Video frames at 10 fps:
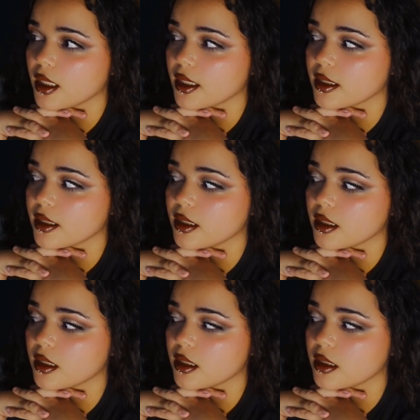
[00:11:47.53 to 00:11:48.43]
like,
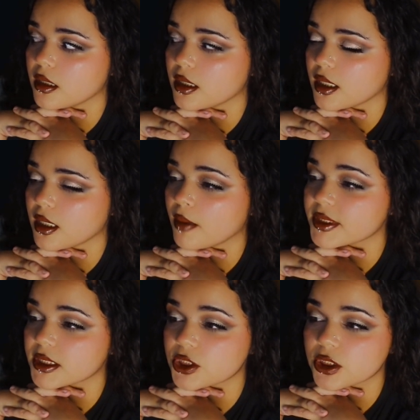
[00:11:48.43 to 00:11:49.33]
the
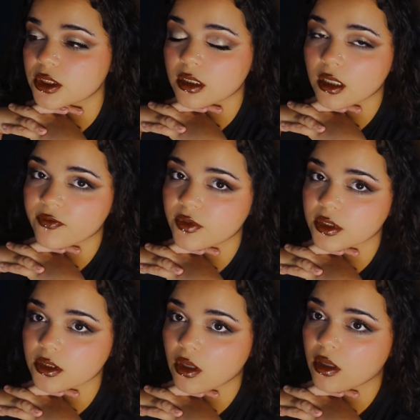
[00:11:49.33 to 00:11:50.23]
composition of
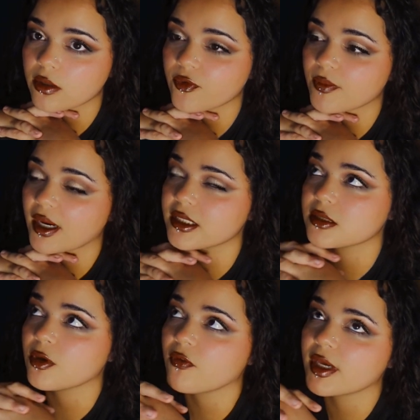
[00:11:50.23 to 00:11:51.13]
the song
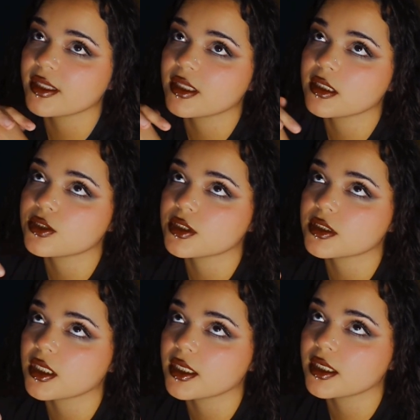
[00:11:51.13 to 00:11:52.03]
reminds me of, like, this
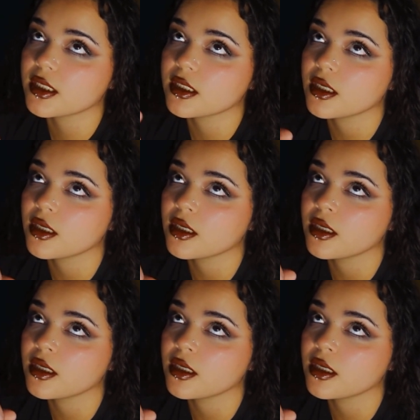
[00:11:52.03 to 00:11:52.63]
just, like,